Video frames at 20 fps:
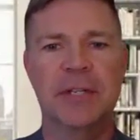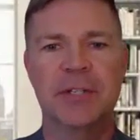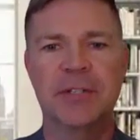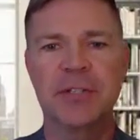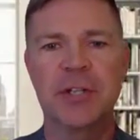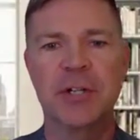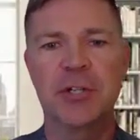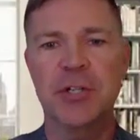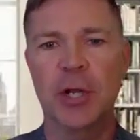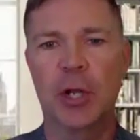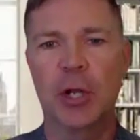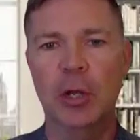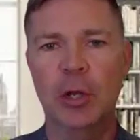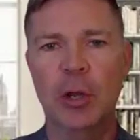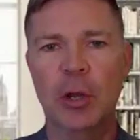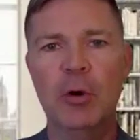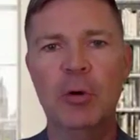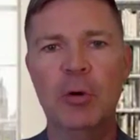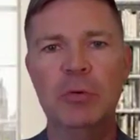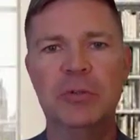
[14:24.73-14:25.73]
And it's such a
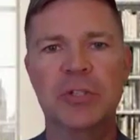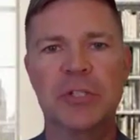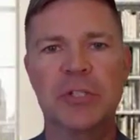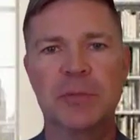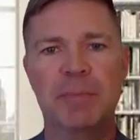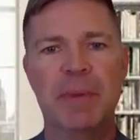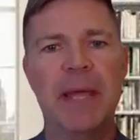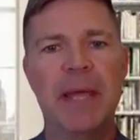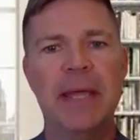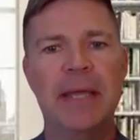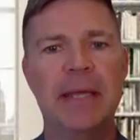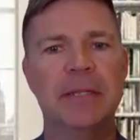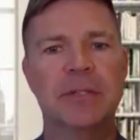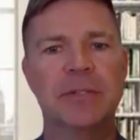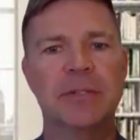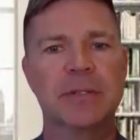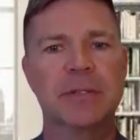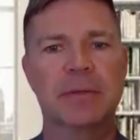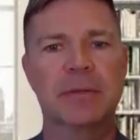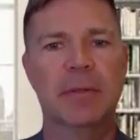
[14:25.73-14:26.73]
closed
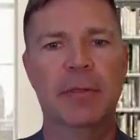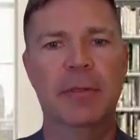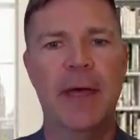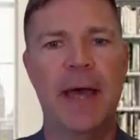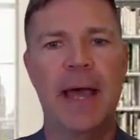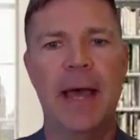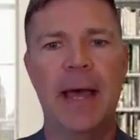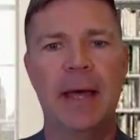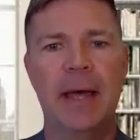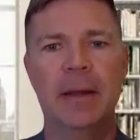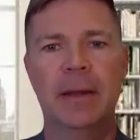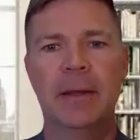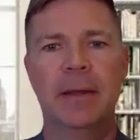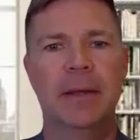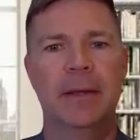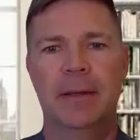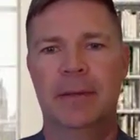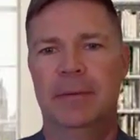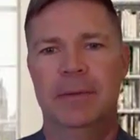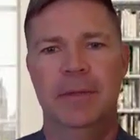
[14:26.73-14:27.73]
space that,
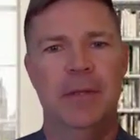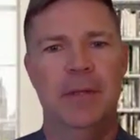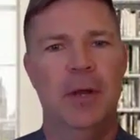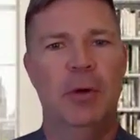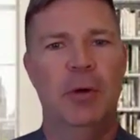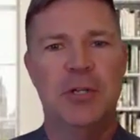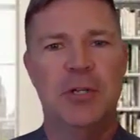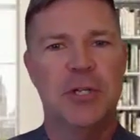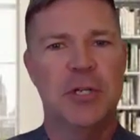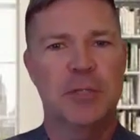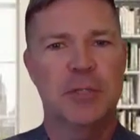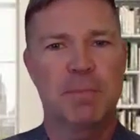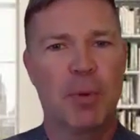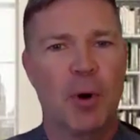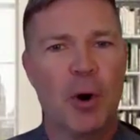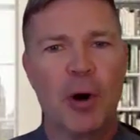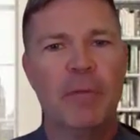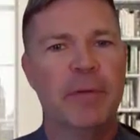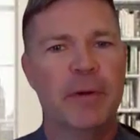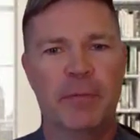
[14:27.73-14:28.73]
it's just
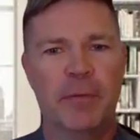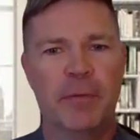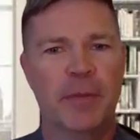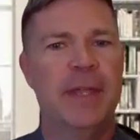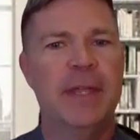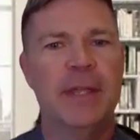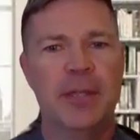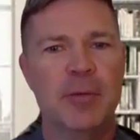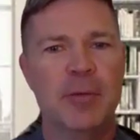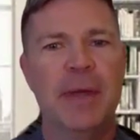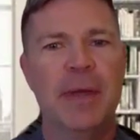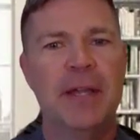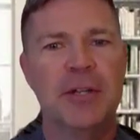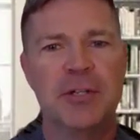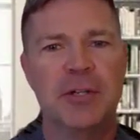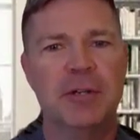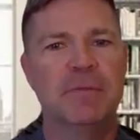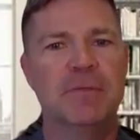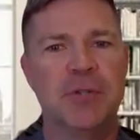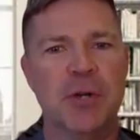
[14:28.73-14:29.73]
perfect for the
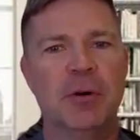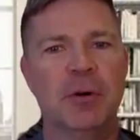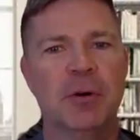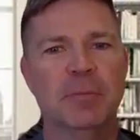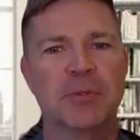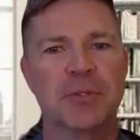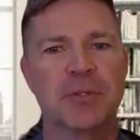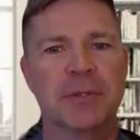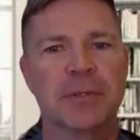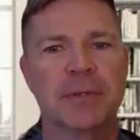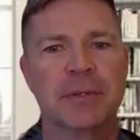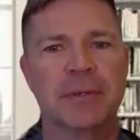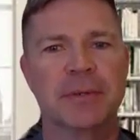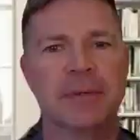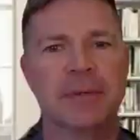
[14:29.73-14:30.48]
incubation of germs.